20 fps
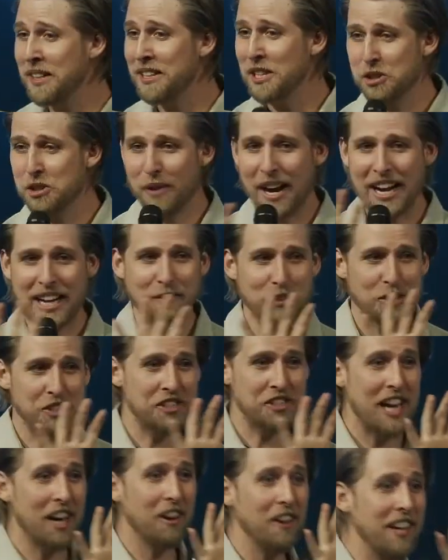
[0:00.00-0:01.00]
this right, if you're
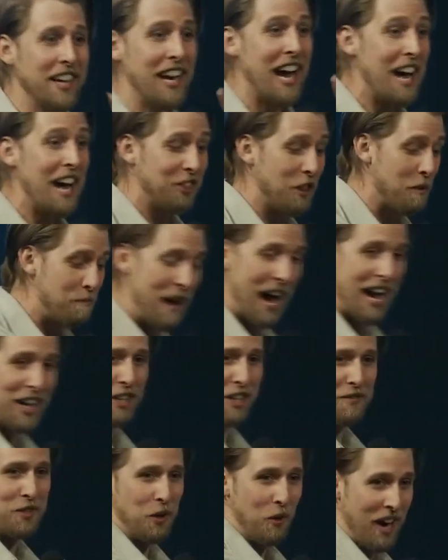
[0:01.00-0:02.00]
staring at the back
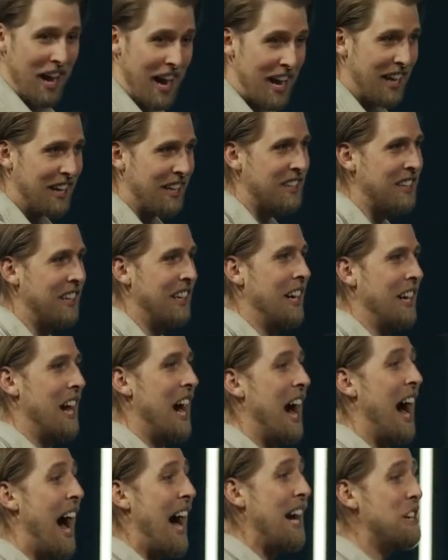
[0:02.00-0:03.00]
of your hand,
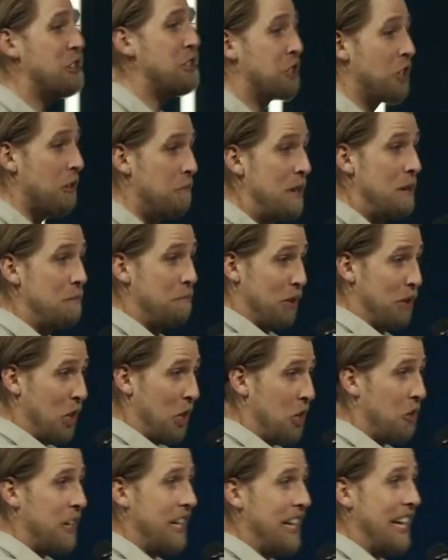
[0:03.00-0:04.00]
I should be
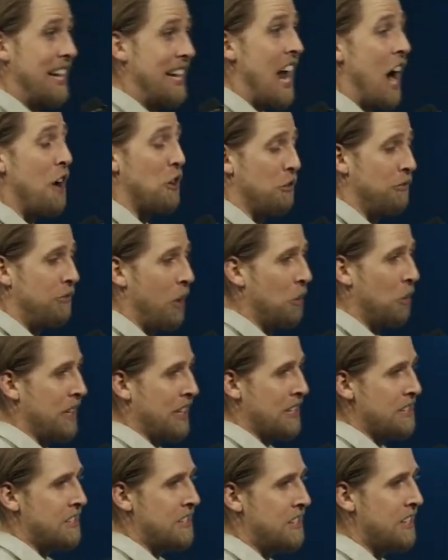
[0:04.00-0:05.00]
blurry and out of
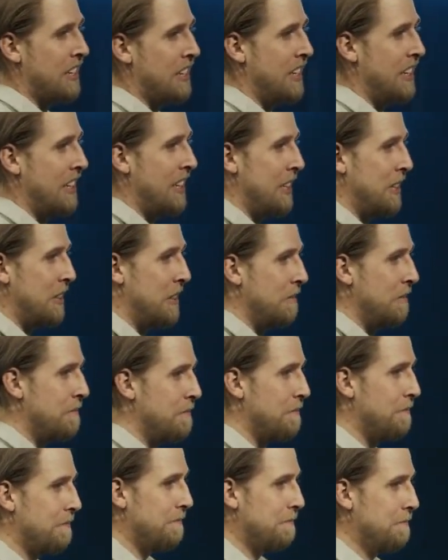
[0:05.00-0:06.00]
focus.
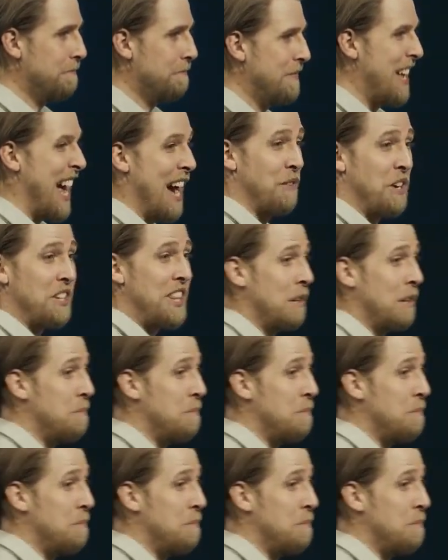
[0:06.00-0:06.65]
Everything